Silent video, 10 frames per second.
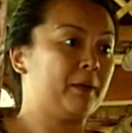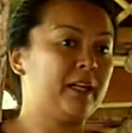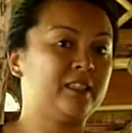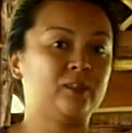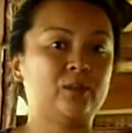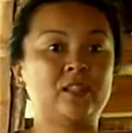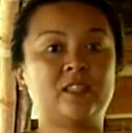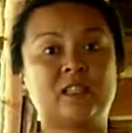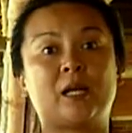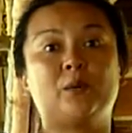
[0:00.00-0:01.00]
and as soon as the
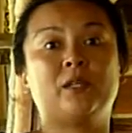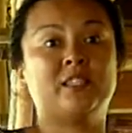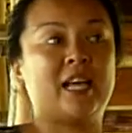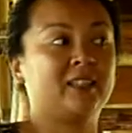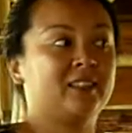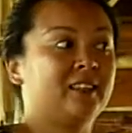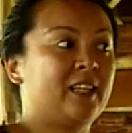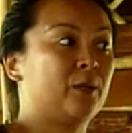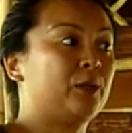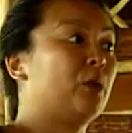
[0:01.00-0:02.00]
sun would set,
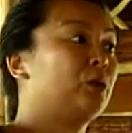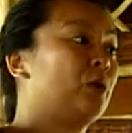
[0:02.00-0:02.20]
they would go to